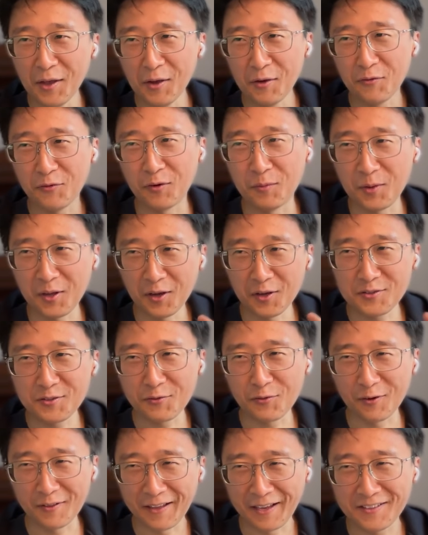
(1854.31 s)
for me also
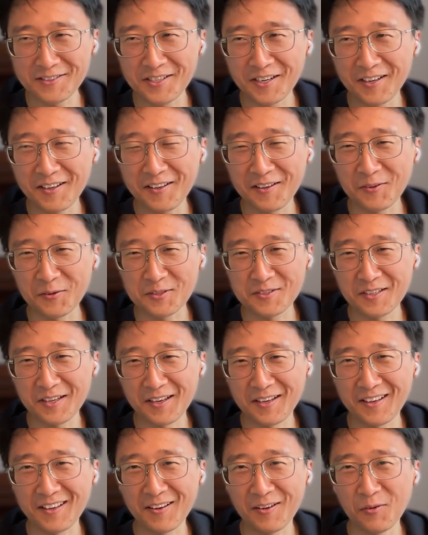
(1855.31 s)
for LangChain it was
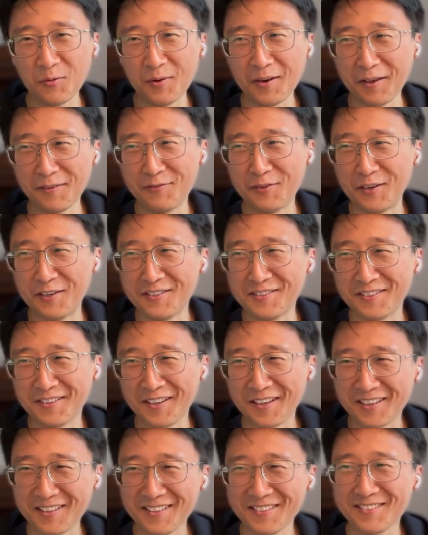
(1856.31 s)
like when i first
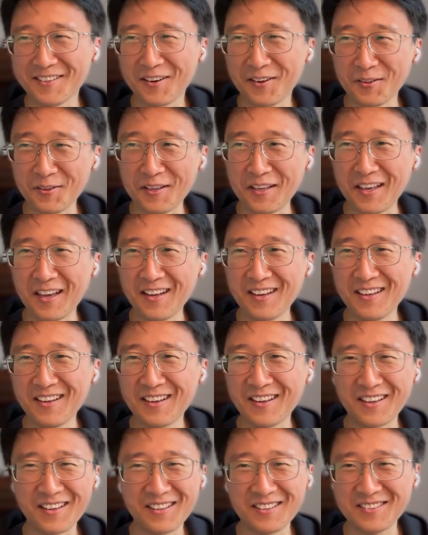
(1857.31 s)
like started looking at it i
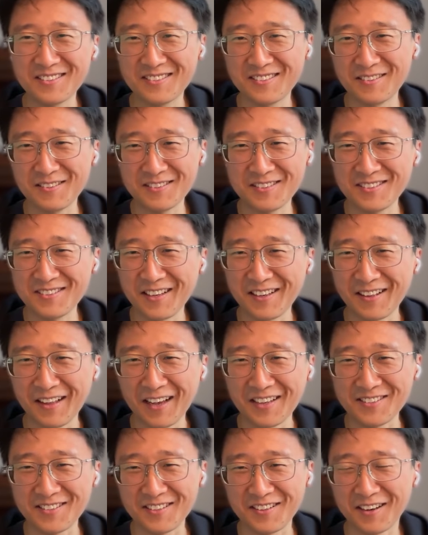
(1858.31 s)
guess this is like
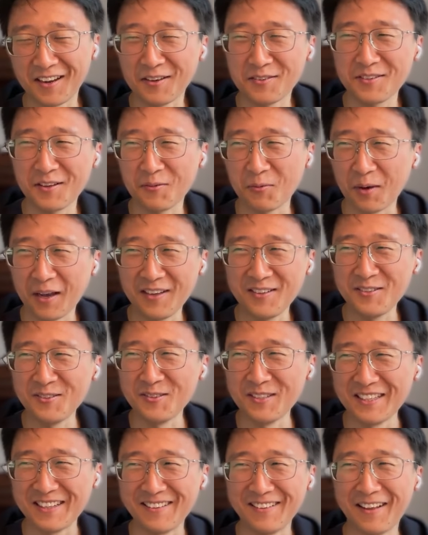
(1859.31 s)
last year i was like why do you
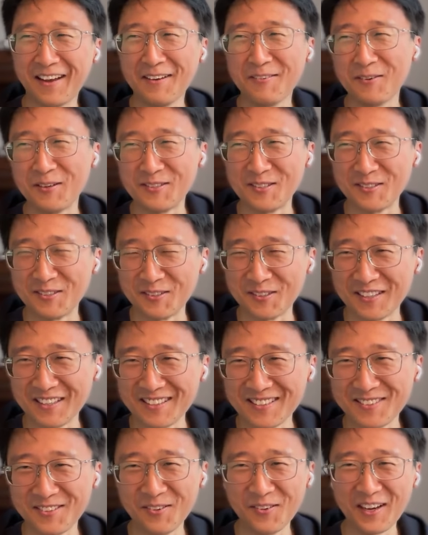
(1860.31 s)
need a library to do this
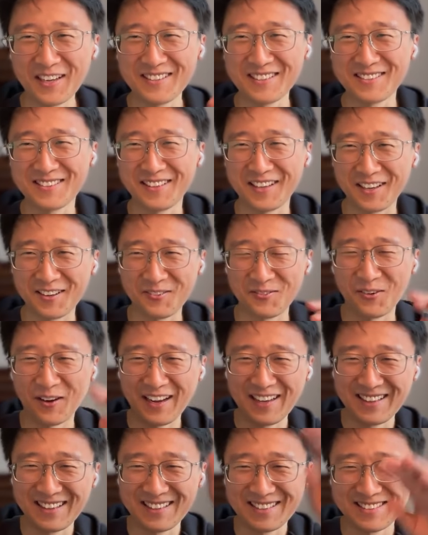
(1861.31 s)
don't i just like
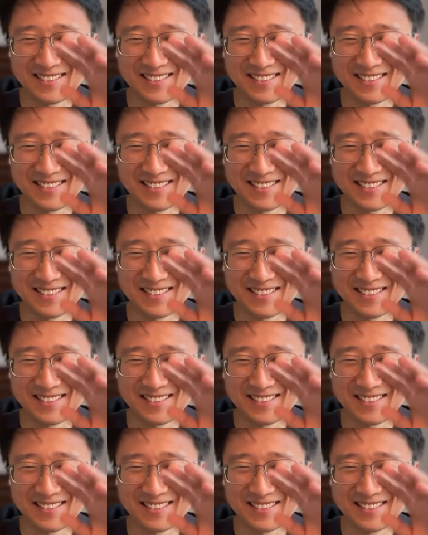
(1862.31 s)
write these